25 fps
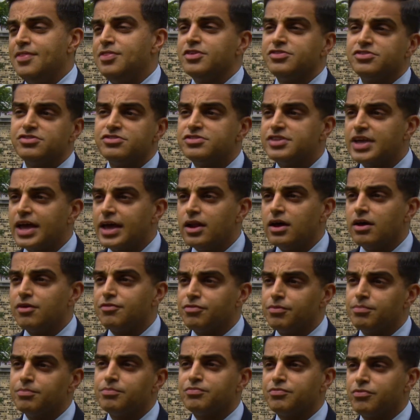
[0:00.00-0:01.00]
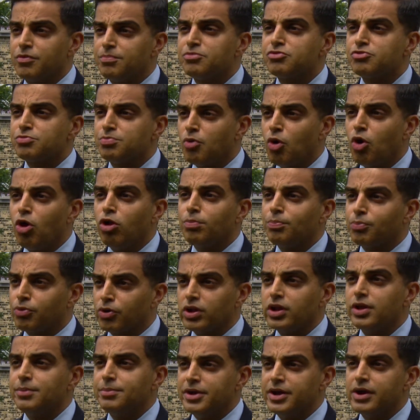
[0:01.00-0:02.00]
and this is data from, from small
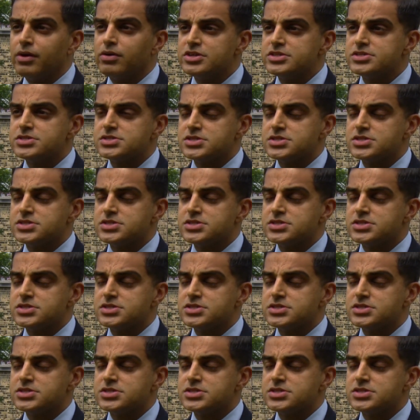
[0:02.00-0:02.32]
preliminary